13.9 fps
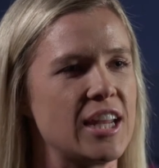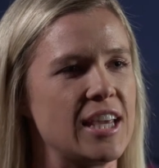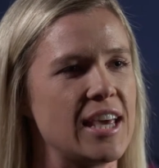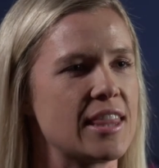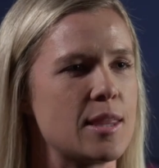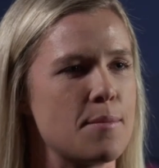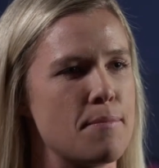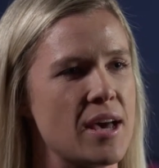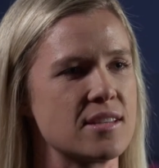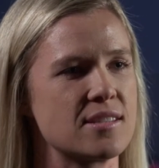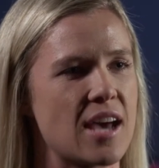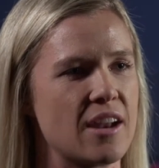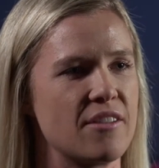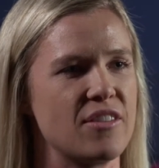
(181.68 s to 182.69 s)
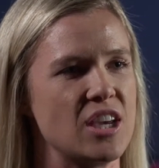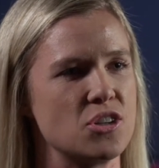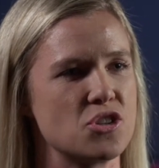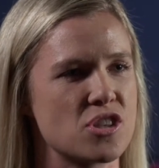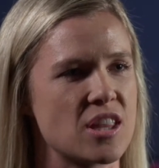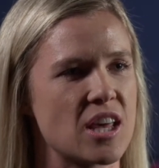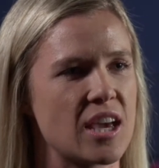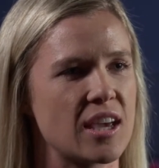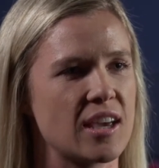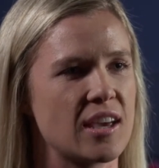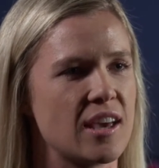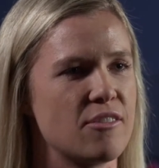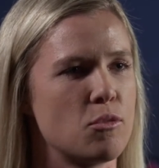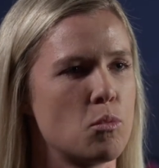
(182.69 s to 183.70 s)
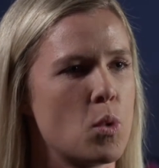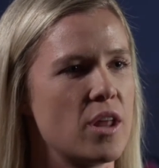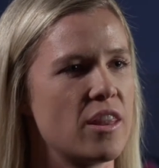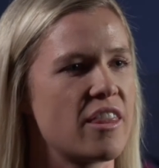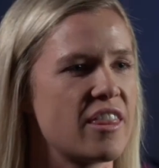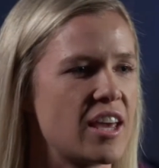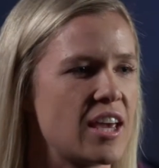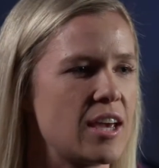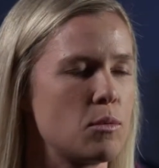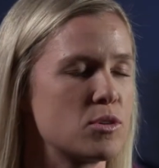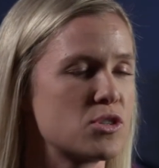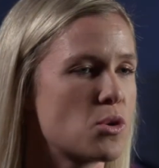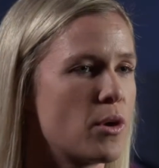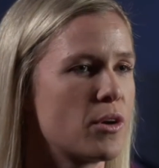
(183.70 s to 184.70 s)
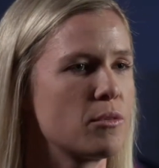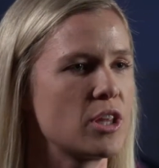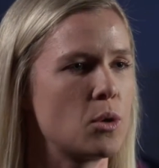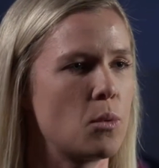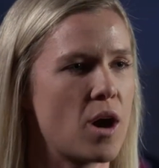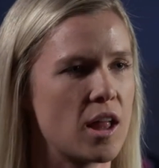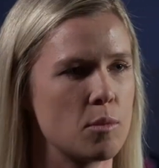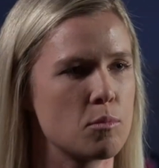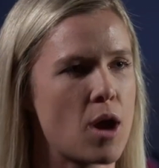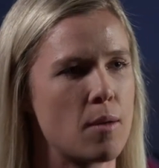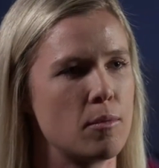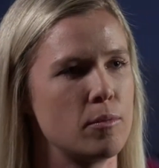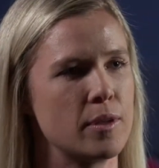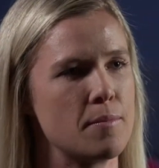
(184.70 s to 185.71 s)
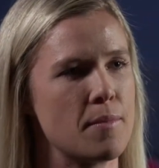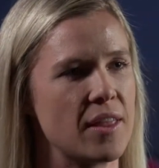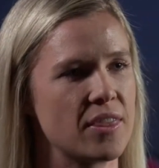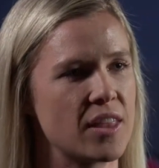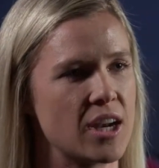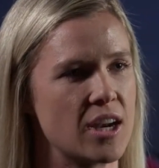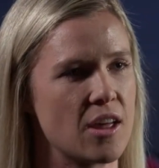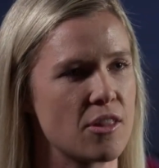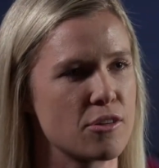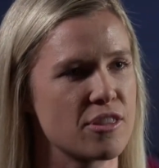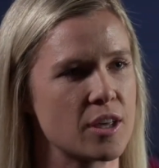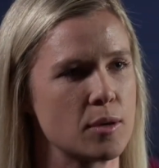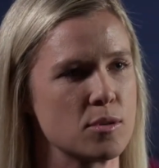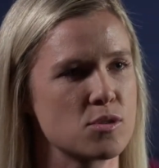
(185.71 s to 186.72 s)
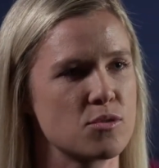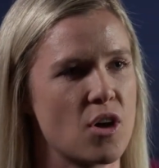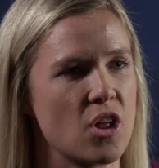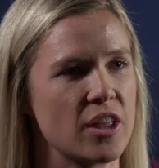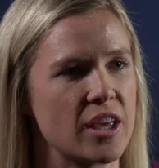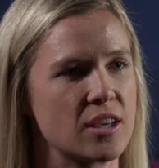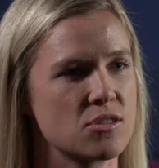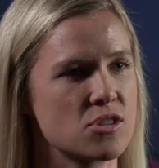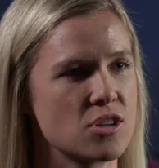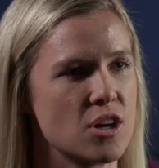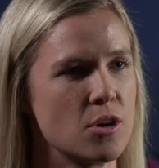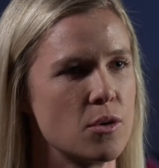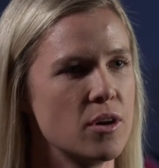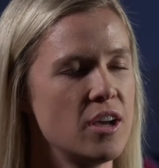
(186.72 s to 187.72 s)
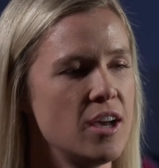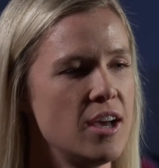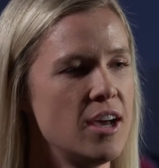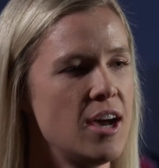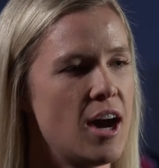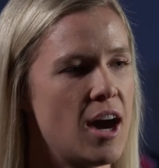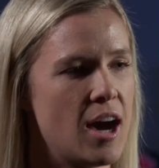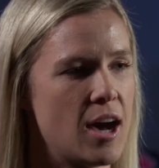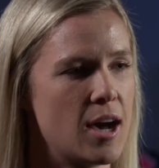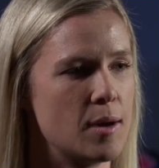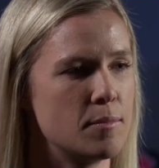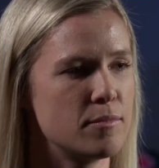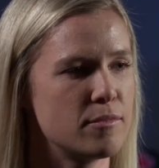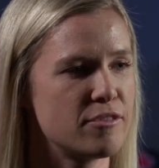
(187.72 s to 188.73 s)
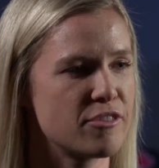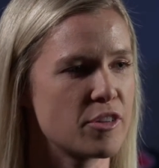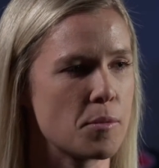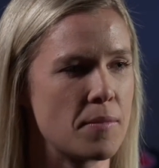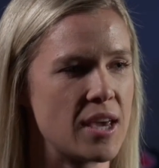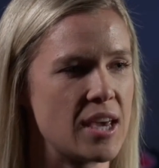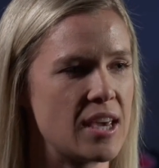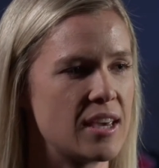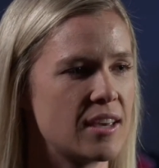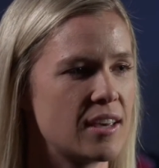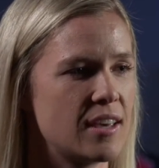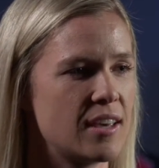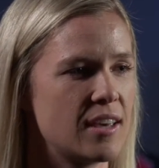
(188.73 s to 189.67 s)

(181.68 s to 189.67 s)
to get the best out of each thing. If one thing was going really well, it probably meant that another thing was falling. So for me,